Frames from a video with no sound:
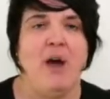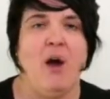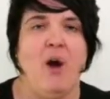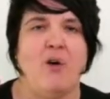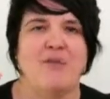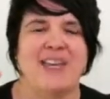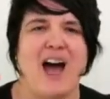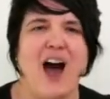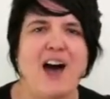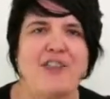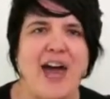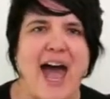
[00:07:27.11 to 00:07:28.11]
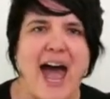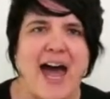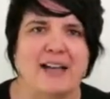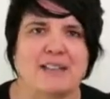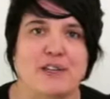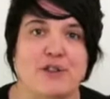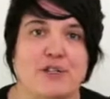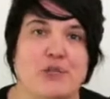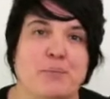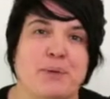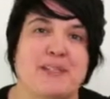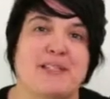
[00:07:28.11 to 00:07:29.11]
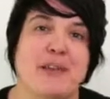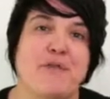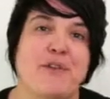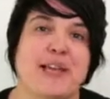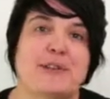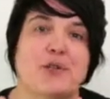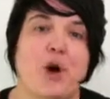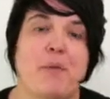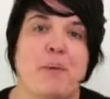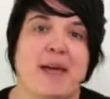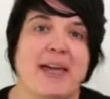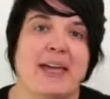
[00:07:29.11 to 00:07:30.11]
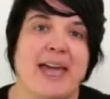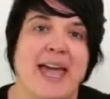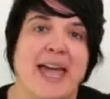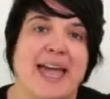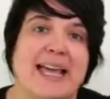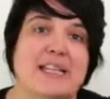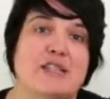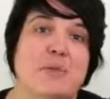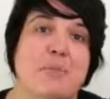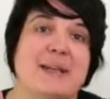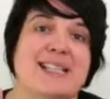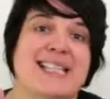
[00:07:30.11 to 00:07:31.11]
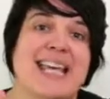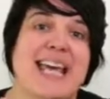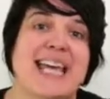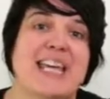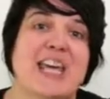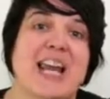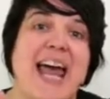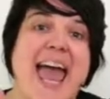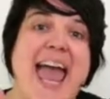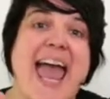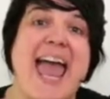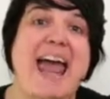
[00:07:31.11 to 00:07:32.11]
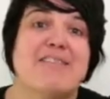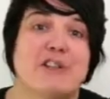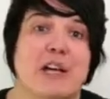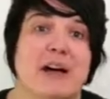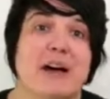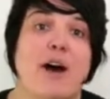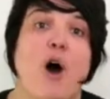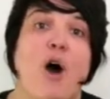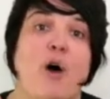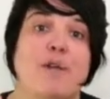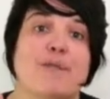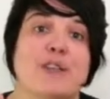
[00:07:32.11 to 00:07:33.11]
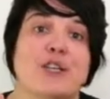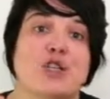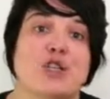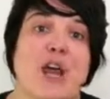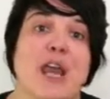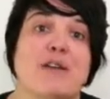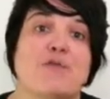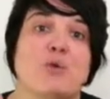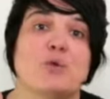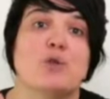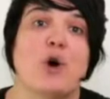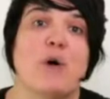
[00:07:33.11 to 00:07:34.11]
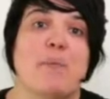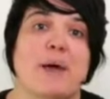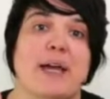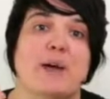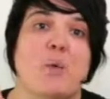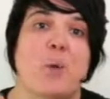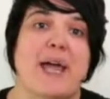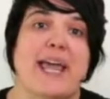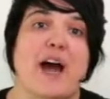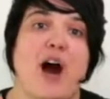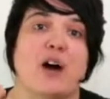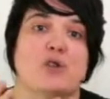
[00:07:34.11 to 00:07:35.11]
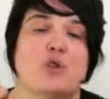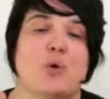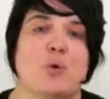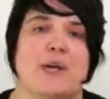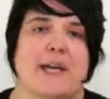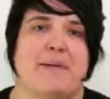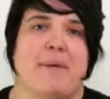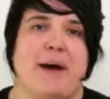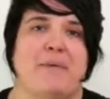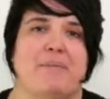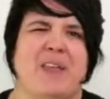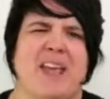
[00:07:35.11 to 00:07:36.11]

On the other hand, the specific topic is the particular area of the general topic we are talking about.